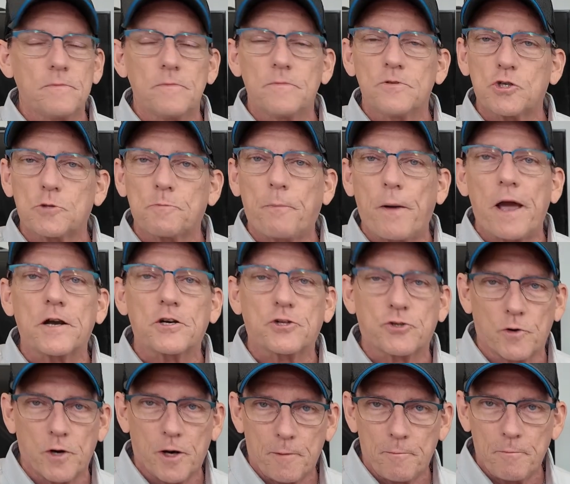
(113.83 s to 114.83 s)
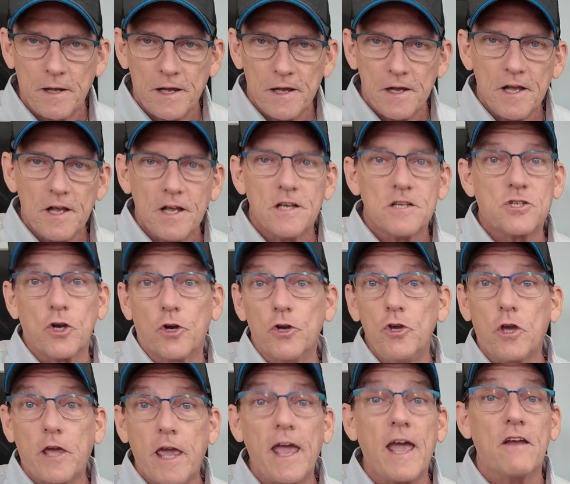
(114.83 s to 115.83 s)
spectrum, so
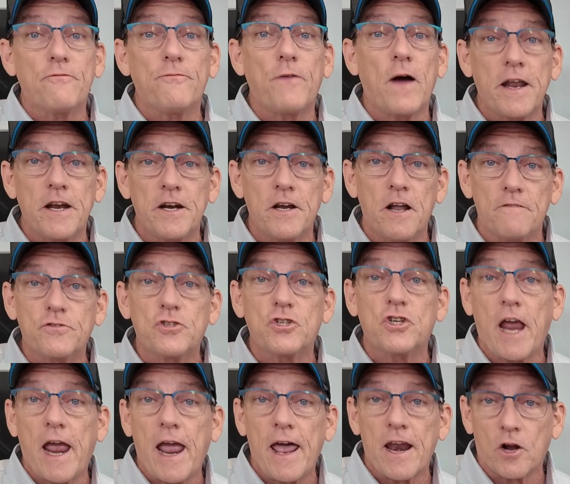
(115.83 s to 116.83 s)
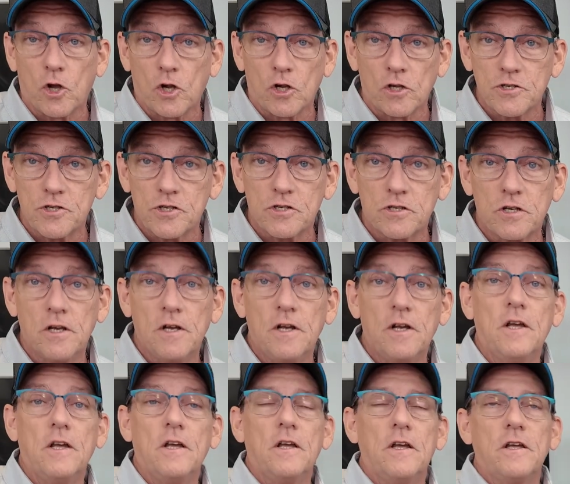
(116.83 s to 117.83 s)
you can't find enough channels
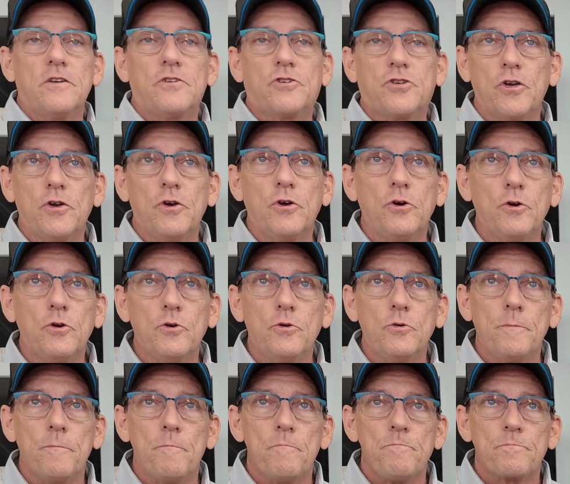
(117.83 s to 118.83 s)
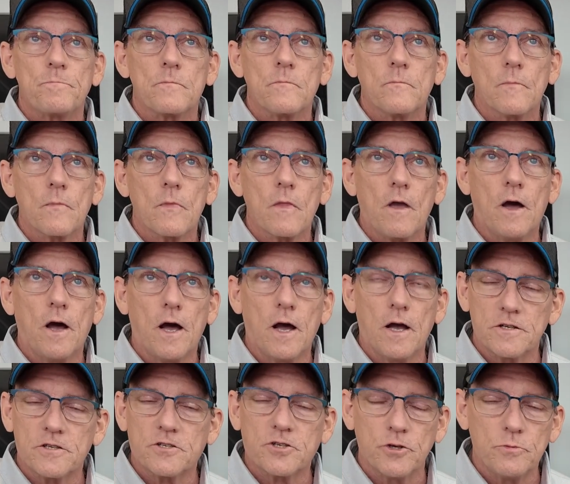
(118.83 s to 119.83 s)
to
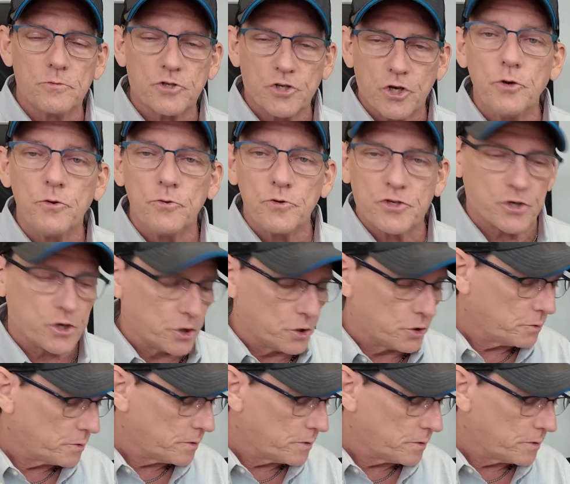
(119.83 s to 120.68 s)
tune to?